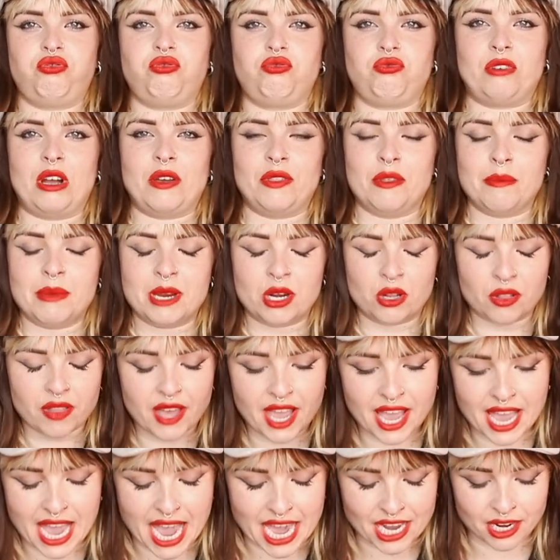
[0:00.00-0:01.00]
around the middle
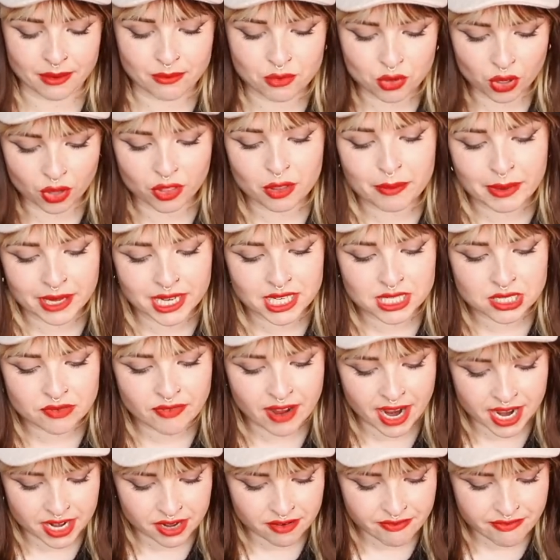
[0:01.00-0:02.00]
there, and I'm not the biggest
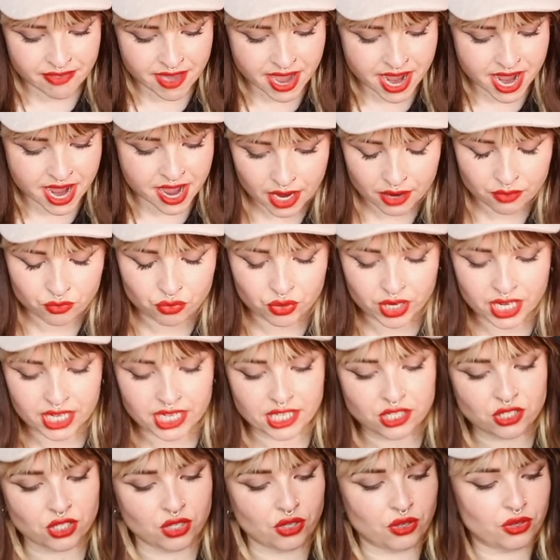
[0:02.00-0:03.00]
fan of that.
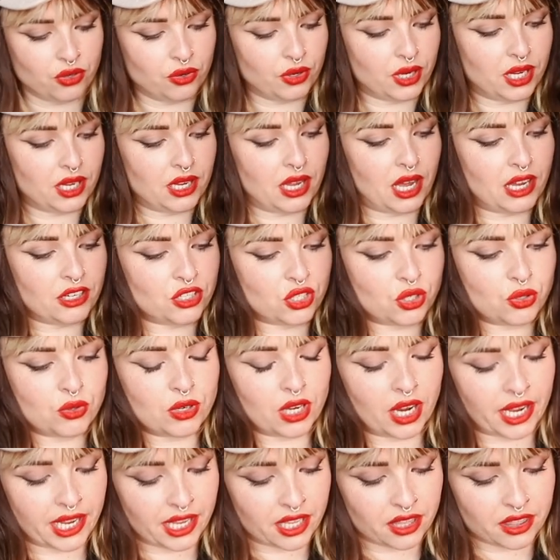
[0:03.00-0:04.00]
I do
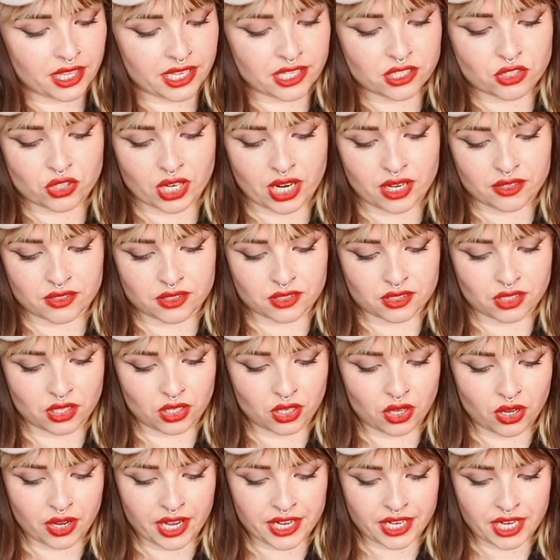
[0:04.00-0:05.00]
like these trousers a
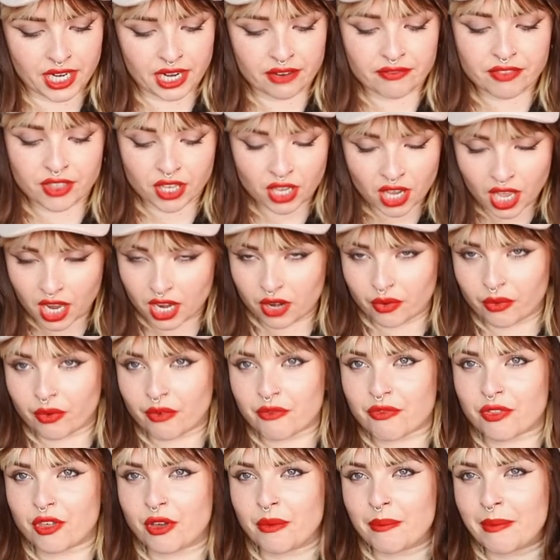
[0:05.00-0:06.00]
lot, and I love the color
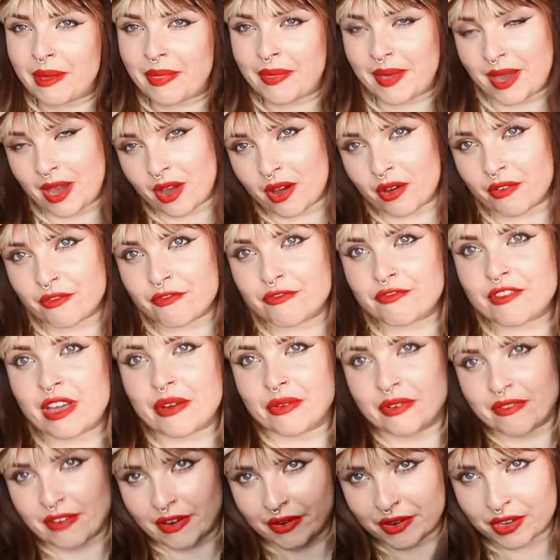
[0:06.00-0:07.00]
of them, and they are
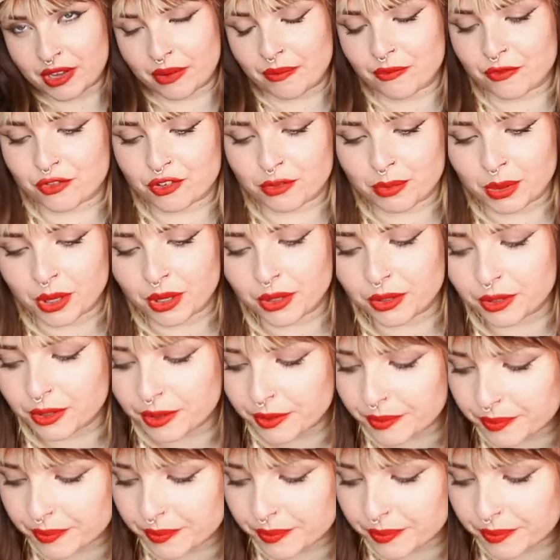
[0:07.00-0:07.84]
very, very comfortable.